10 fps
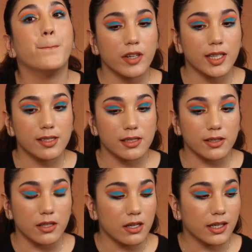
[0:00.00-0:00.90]
For this
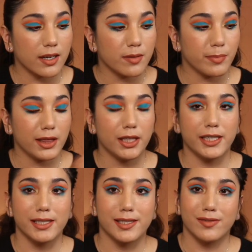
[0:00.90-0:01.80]
look, my look
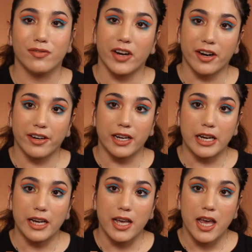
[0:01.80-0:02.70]
is very